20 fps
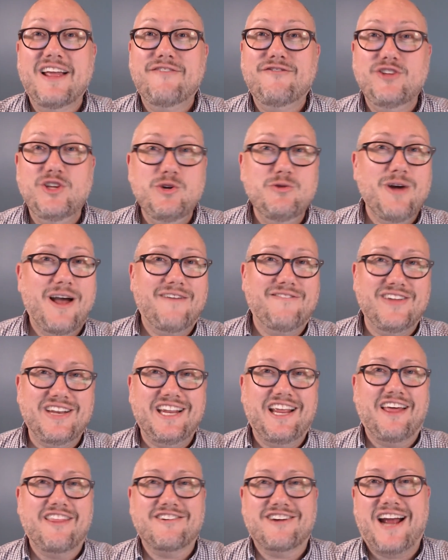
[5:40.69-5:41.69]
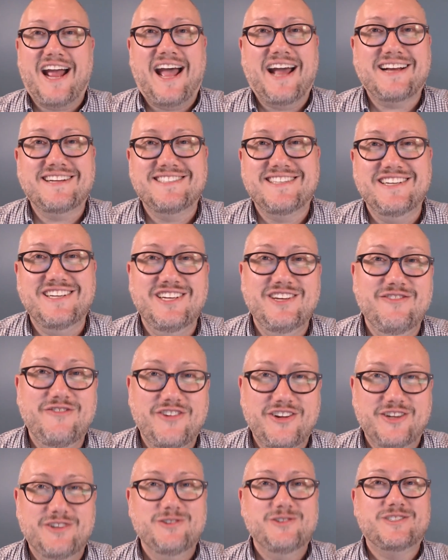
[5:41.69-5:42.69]
If you have any other hacks that
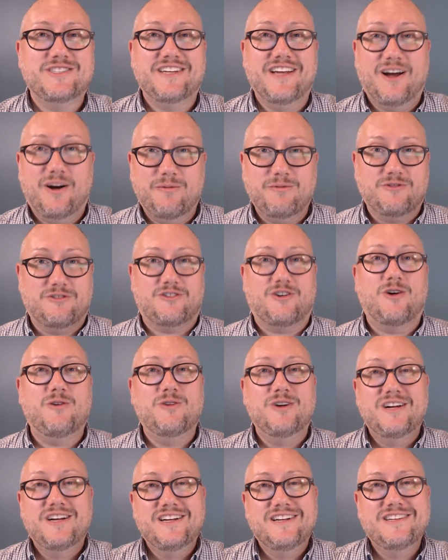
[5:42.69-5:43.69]
you've used to help grow